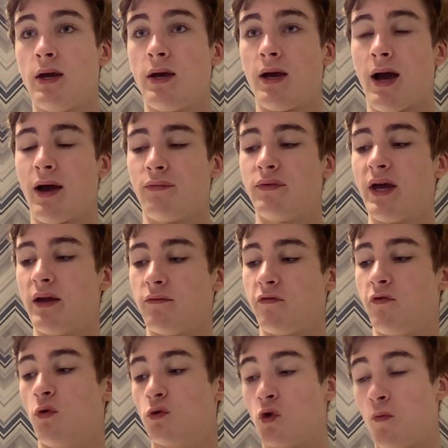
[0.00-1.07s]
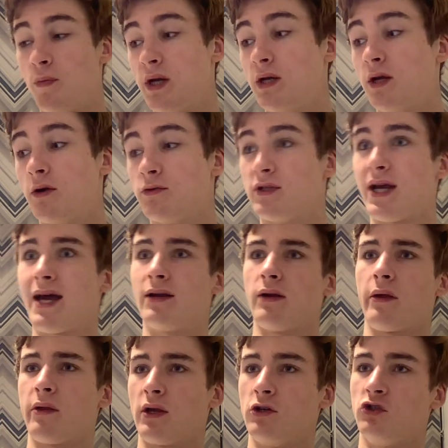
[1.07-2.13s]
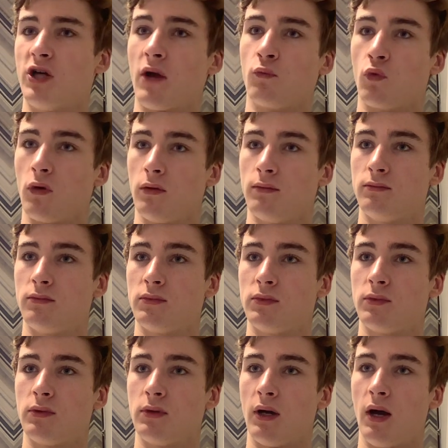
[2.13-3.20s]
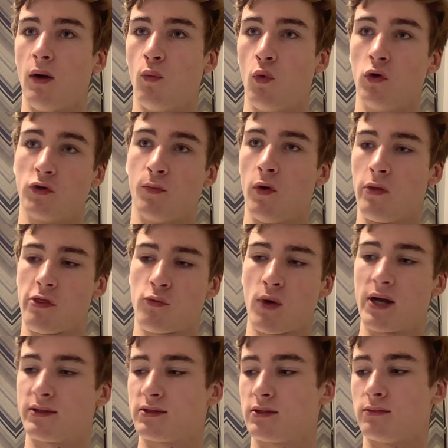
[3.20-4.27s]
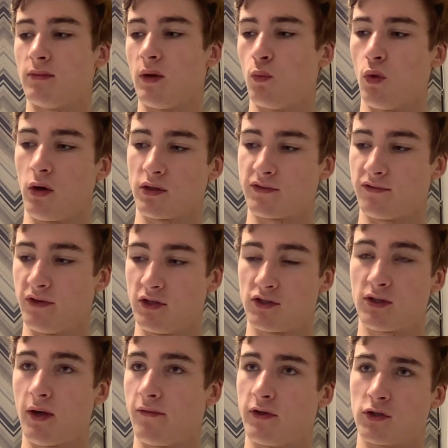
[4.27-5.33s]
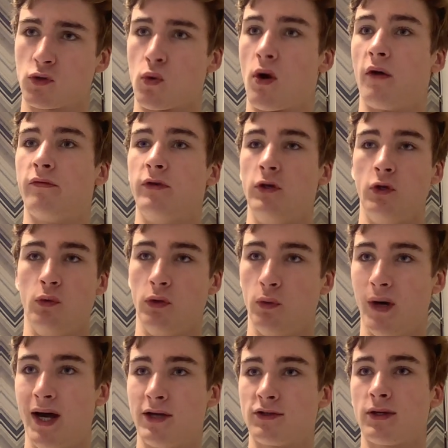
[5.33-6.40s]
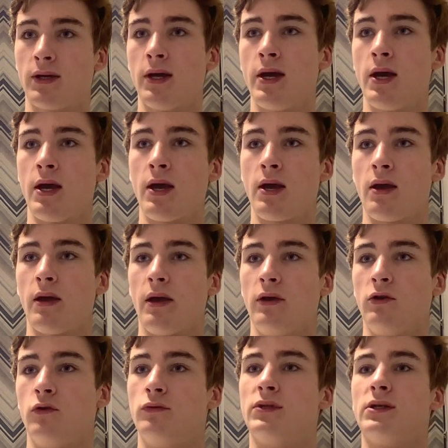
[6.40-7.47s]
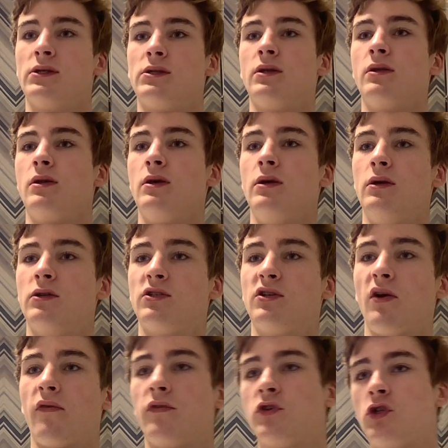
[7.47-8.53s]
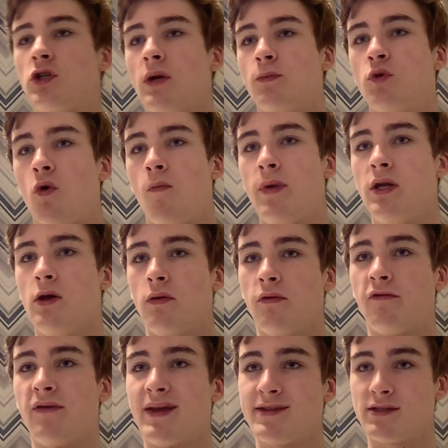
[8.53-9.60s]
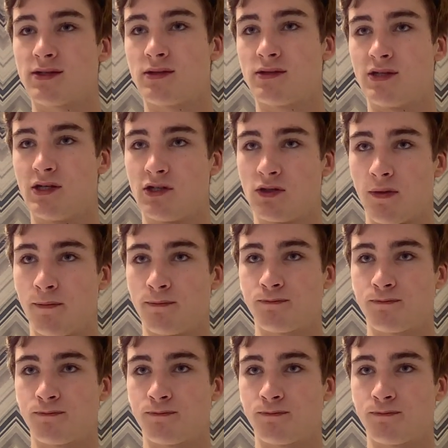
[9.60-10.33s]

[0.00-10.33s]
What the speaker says: And then for torpedoes and I think general waterborne threats, it works for surface craft UUS. It uses the surface ship torpedo defense system.